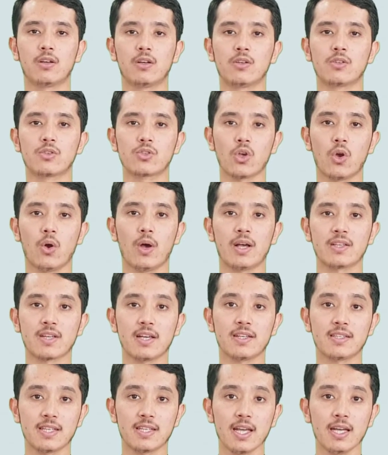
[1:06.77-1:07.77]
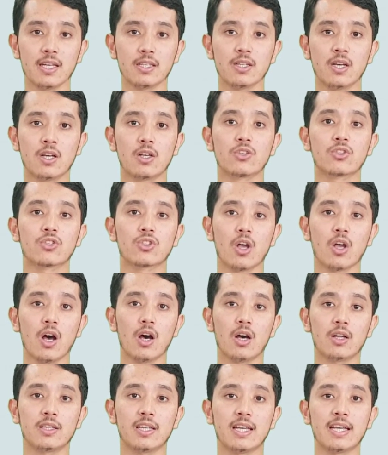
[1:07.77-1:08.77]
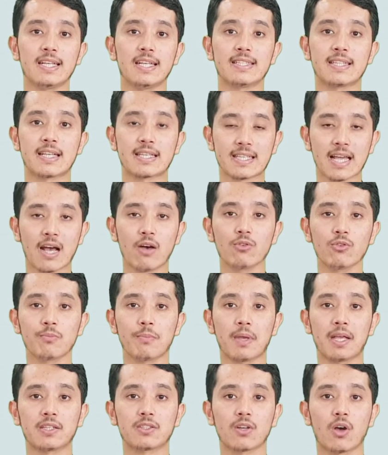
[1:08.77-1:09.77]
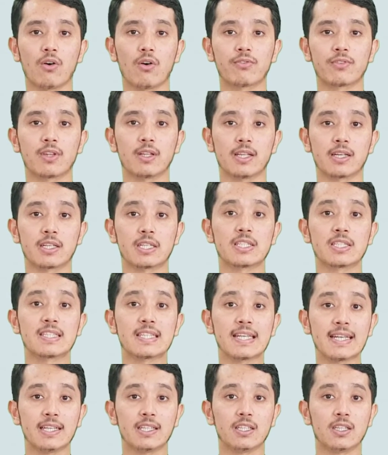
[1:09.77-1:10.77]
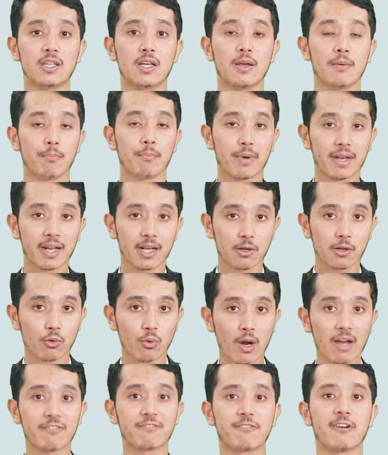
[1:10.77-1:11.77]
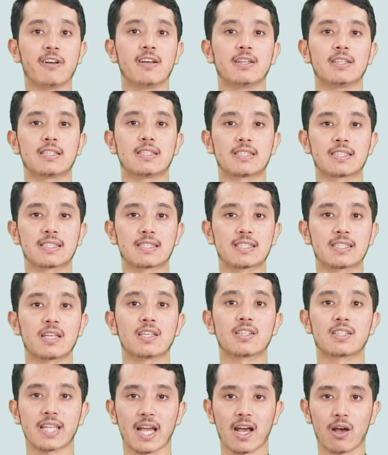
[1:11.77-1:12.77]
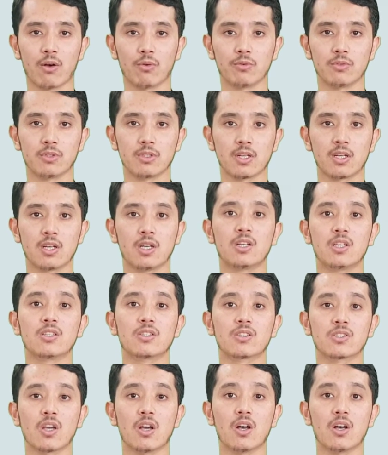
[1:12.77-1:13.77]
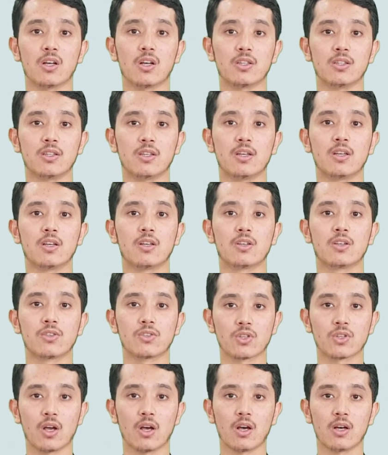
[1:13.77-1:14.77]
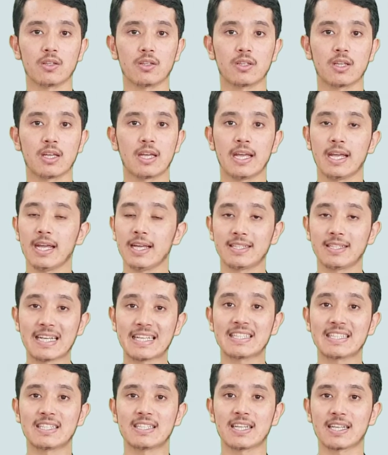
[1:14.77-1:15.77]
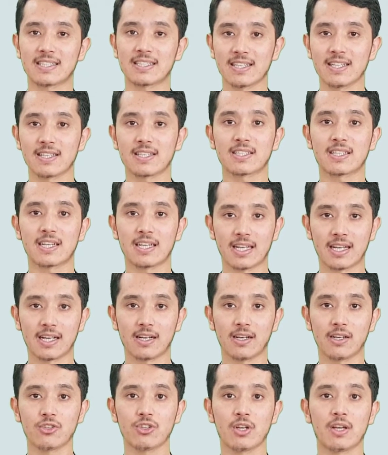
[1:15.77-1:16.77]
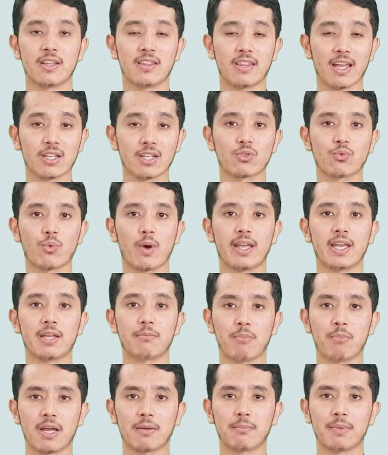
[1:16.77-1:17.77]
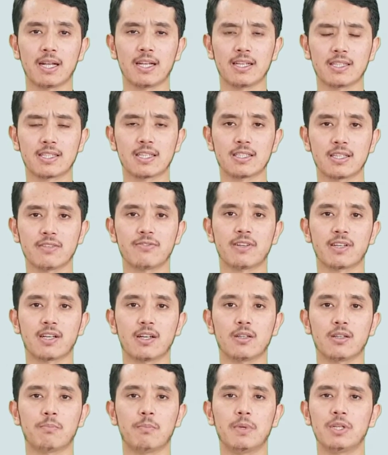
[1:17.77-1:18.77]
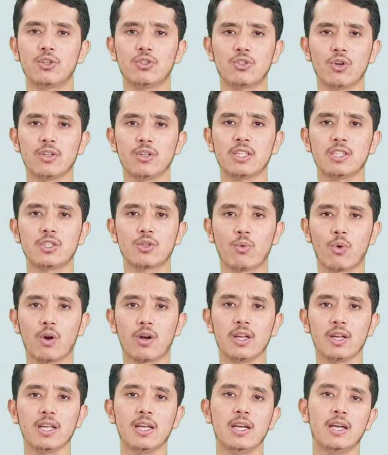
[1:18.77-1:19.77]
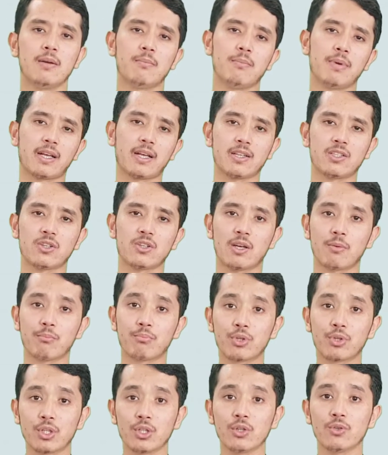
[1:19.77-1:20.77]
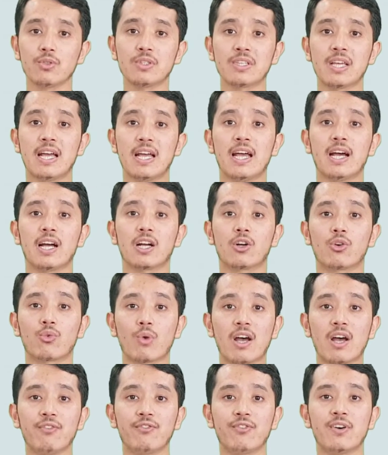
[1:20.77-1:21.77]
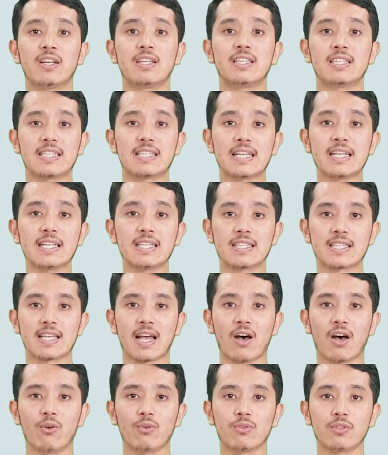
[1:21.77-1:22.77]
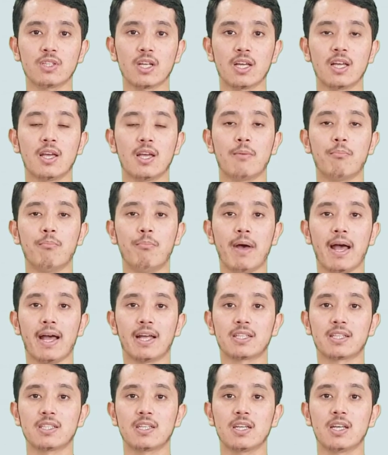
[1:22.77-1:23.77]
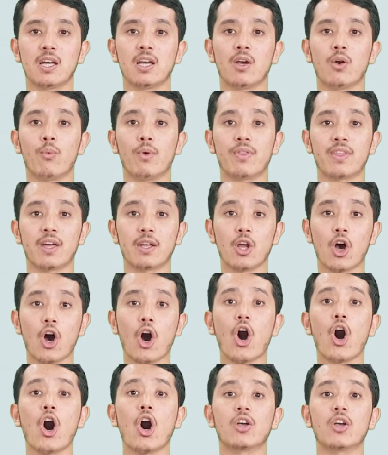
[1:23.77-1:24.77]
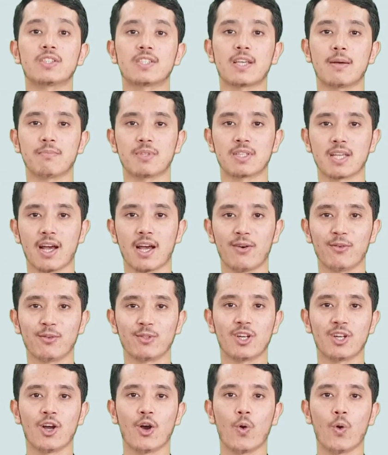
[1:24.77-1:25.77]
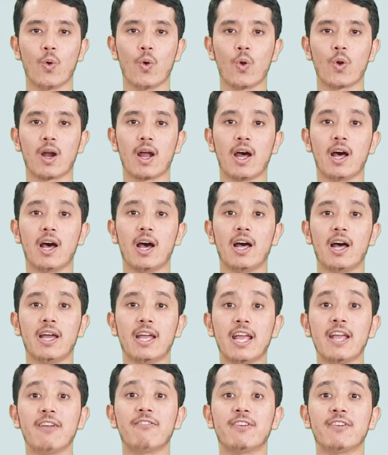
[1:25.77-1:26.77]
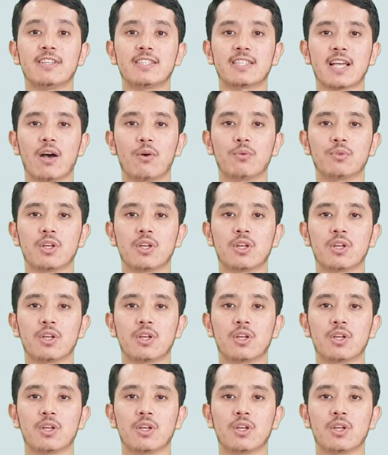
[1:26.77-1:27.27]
So, as I said, Saad is the sound mate of the letter Sin, but a gruff sound. Saad, Saad. It doesn't exist in English, that's why it might be a little difficult. But you don't need to worry, because you can produce a gruff Sin sound, but with an awesome sound or a heavy sound.